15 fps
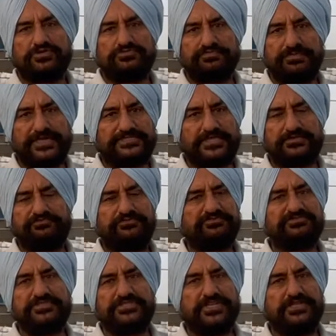measure
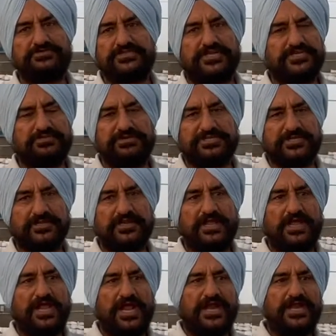53 centimeter,
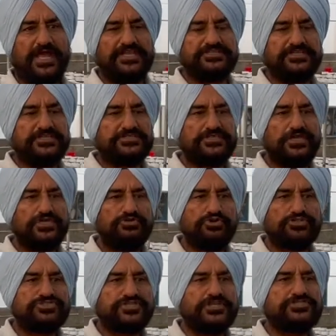and like this,
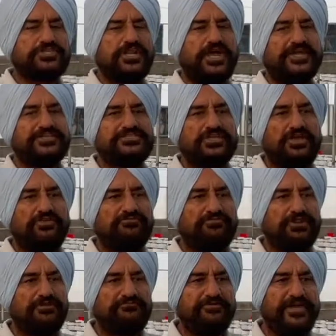your six lines
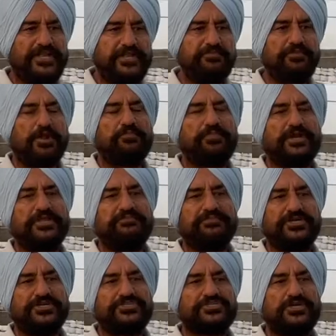will very properly
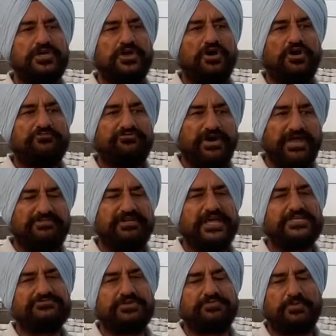merge, or five
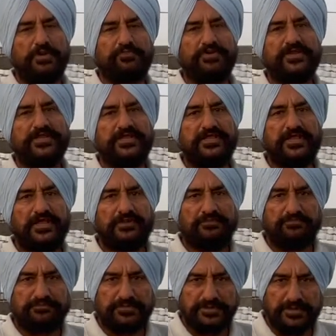lines will properly
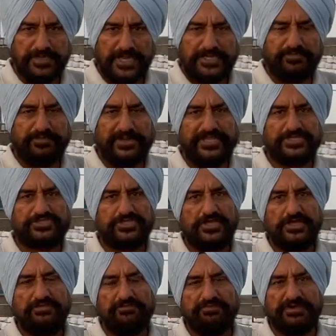get placed
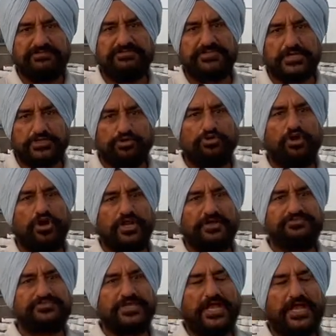between the two
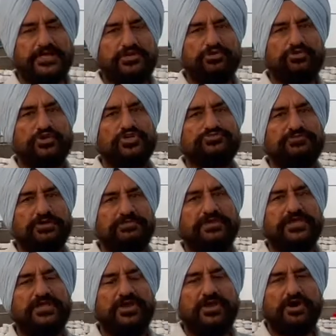columns, and two rows will
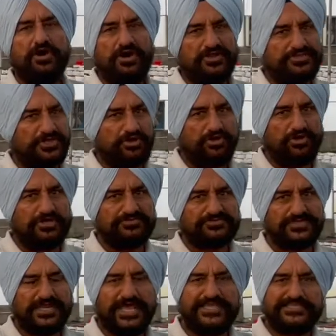be on the columns.
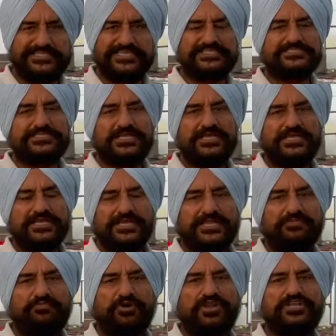Like this, in a
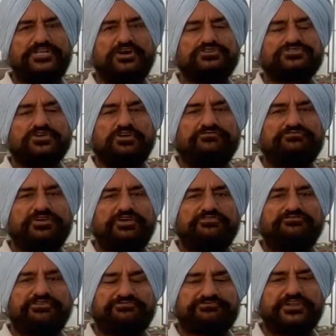polyhouse of
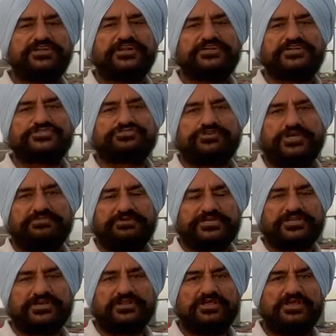1500 square
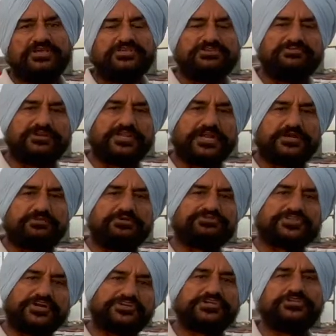meter, you will get about
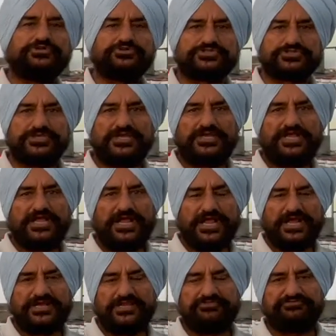30 rows.
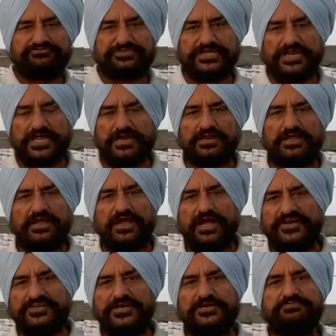And if there are
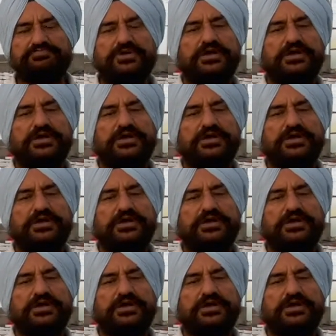100